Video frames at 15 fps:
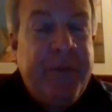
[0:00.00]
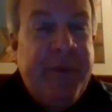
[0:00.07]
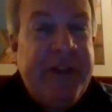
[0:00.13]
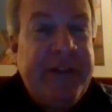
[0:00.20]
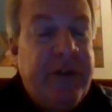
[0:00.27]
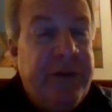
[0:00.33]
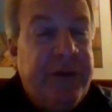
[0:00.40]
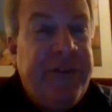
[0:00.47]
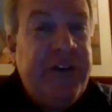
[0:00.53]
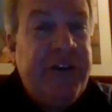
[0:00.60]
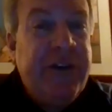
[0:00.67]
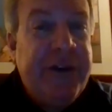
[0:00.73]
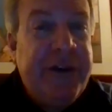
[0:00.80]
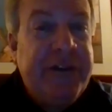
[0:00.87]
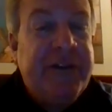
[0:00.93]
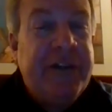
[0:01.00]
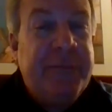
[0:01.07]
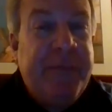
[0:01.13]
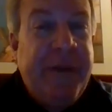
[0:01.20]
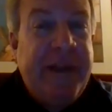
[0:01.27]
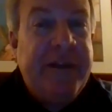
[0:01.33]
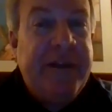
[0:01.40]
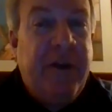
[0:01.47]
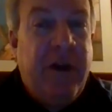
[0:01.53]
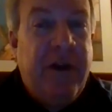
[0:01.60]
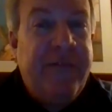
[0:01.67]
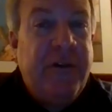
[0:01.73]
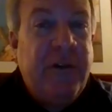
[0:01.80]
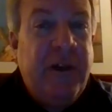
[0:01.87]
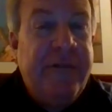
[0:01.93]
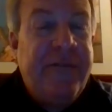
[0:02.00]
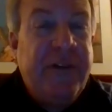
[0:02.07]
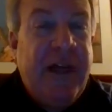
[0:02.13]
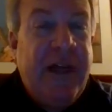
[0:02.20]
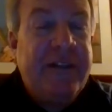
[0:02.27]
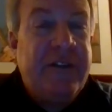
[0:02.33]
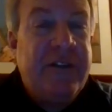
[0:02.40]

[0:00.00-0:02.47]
But those fish are going to suspend an awful lot.